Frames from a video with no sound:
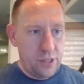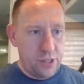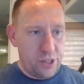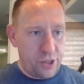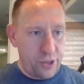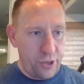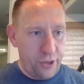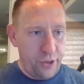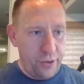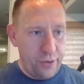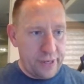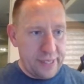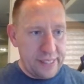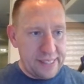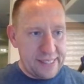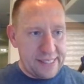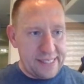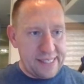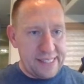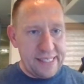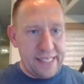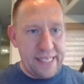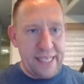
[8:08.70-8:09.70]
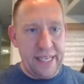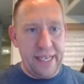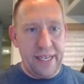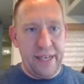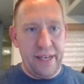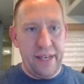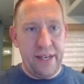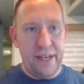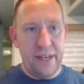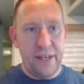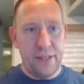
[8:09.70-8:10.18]
so you can
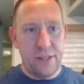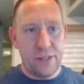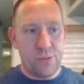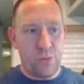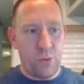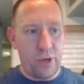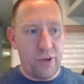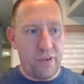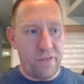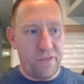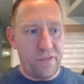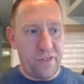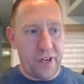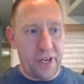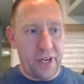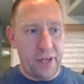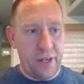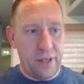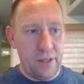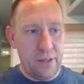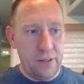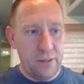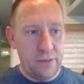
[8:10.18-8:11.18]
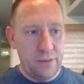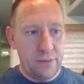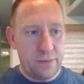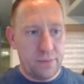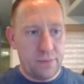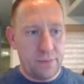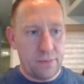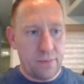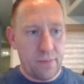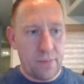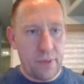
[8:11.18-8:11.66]
see here's one file
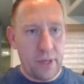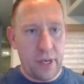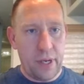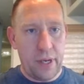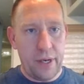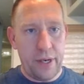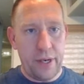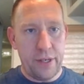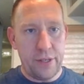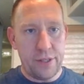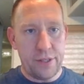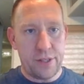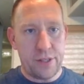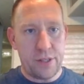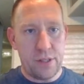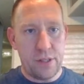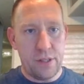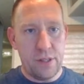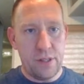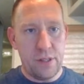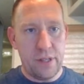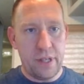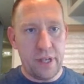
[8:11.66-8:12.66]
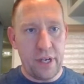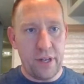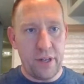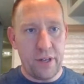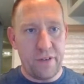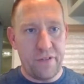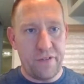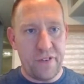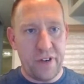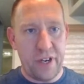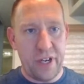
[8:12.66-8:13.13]
and here's the
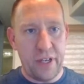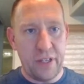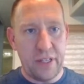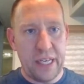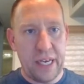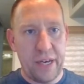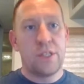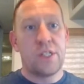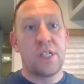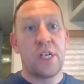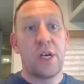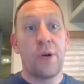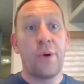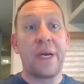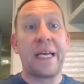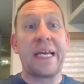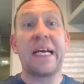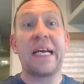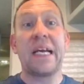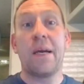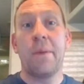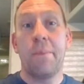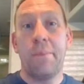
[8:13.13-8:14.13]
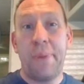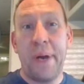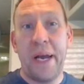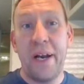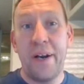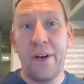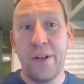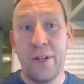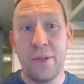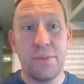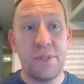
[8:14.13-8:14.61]
other file. So there we can
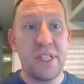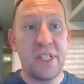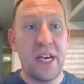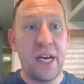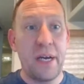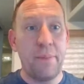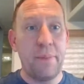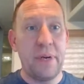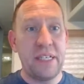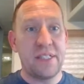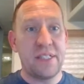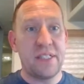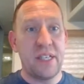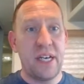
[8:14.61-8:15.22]
compare them side by